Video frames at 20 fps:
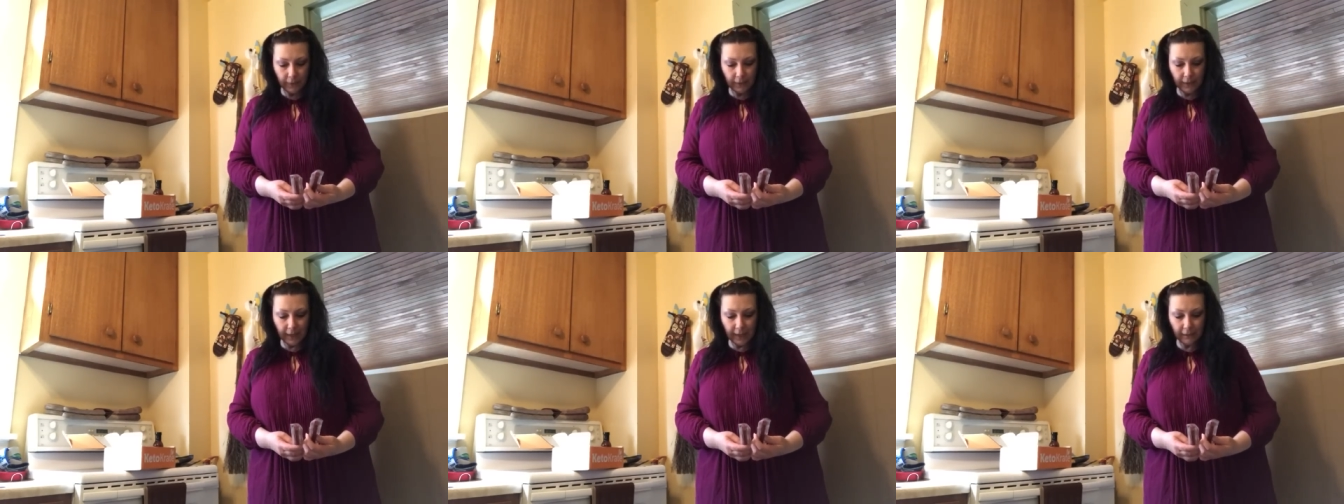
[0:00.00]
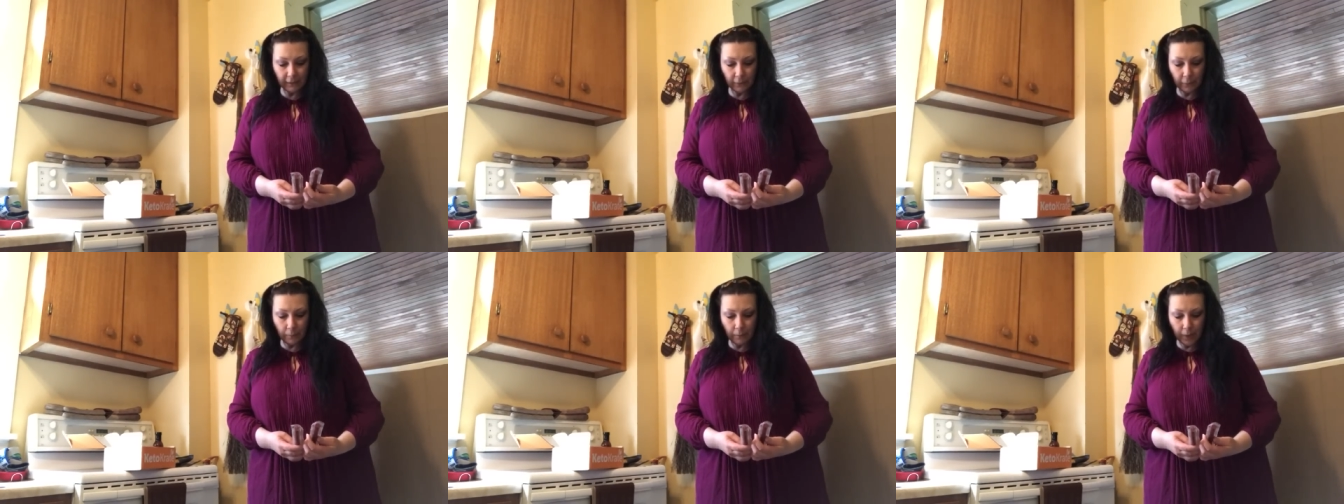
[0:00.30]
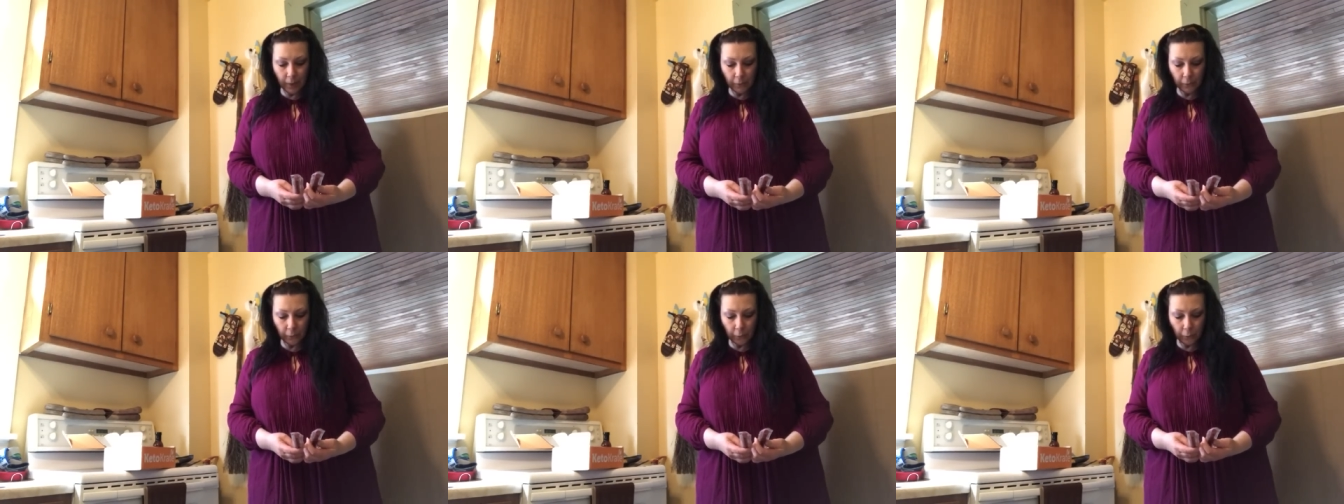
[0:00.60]
These are
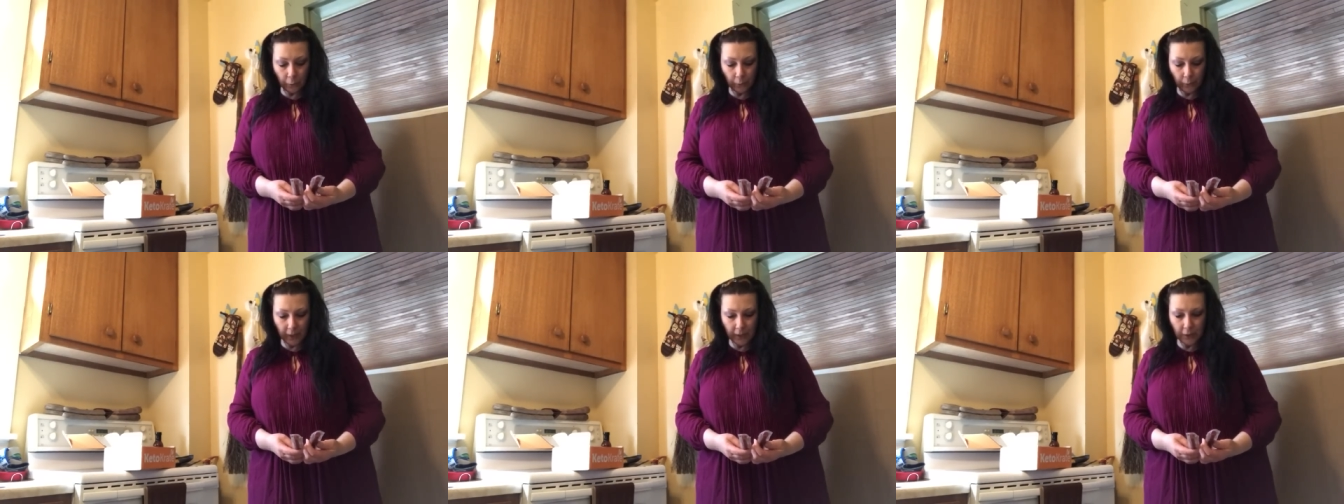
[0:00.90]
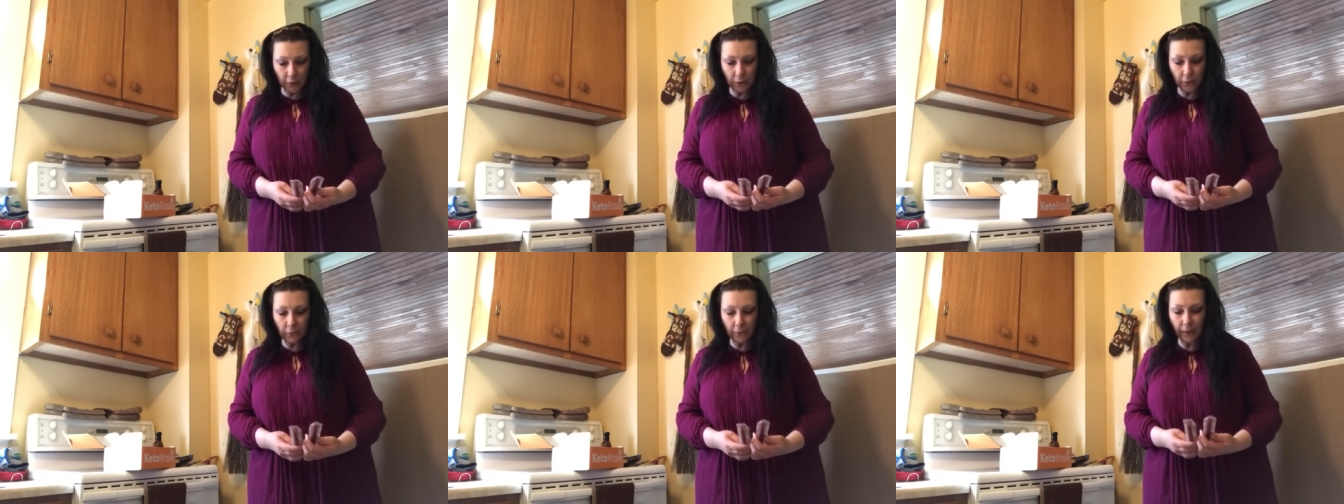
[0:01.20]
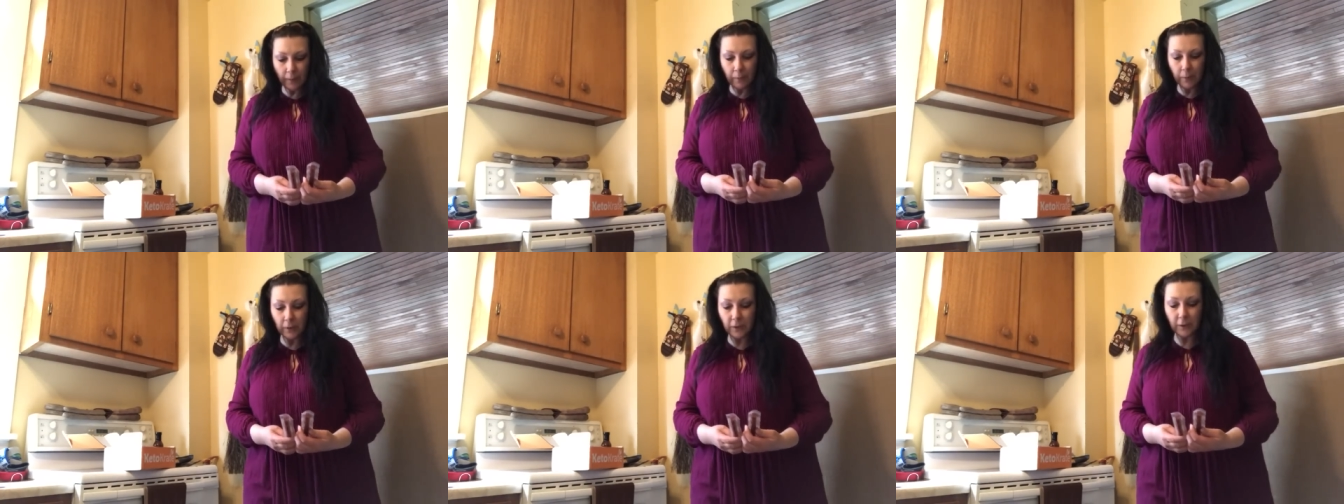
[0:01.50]
both original.
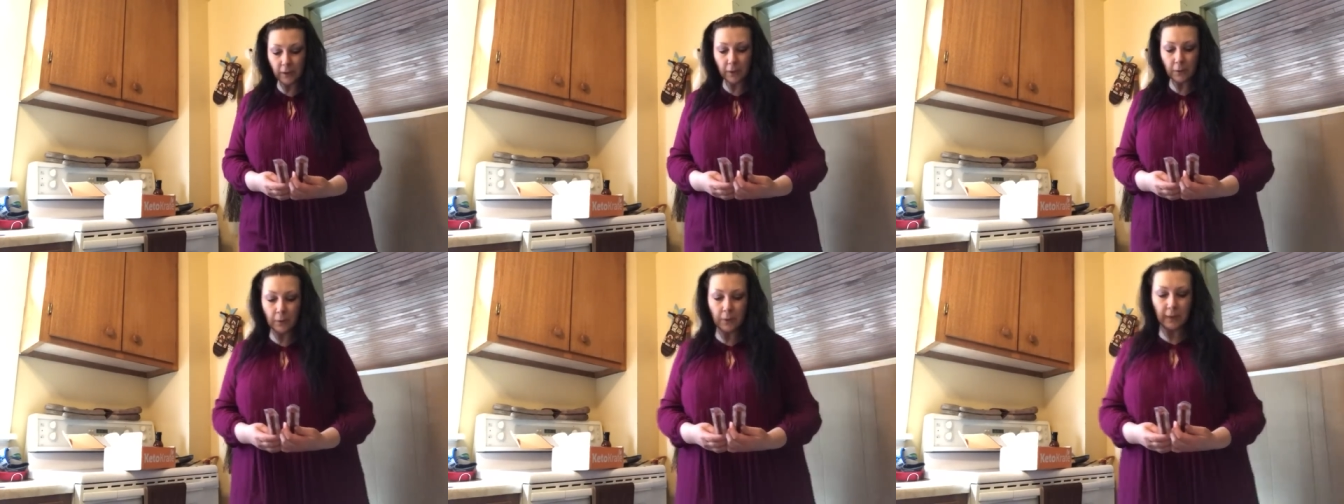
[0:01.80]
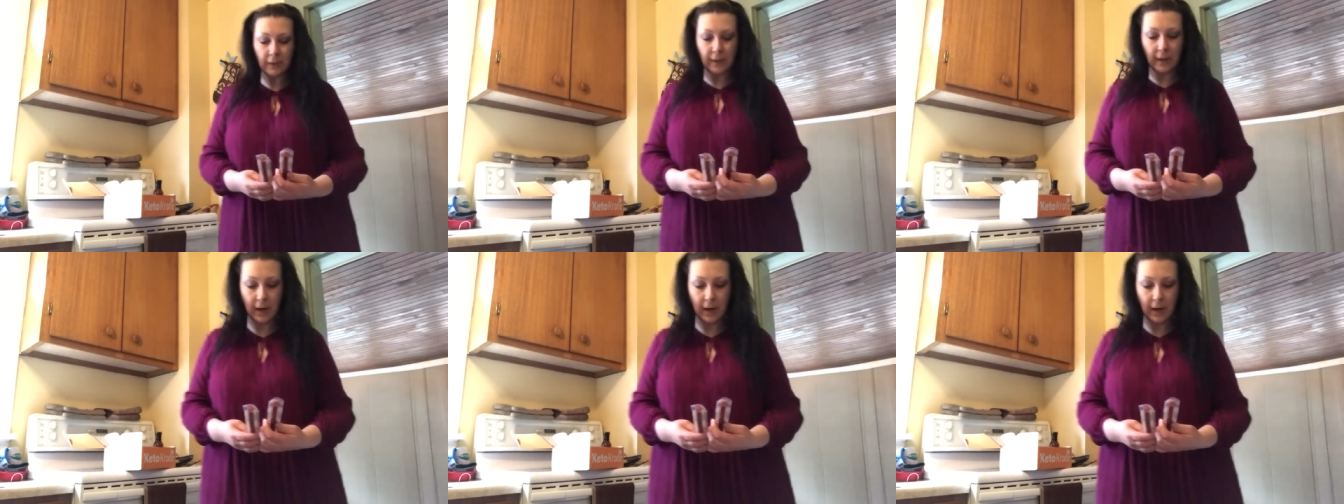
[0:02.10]
They put 2 in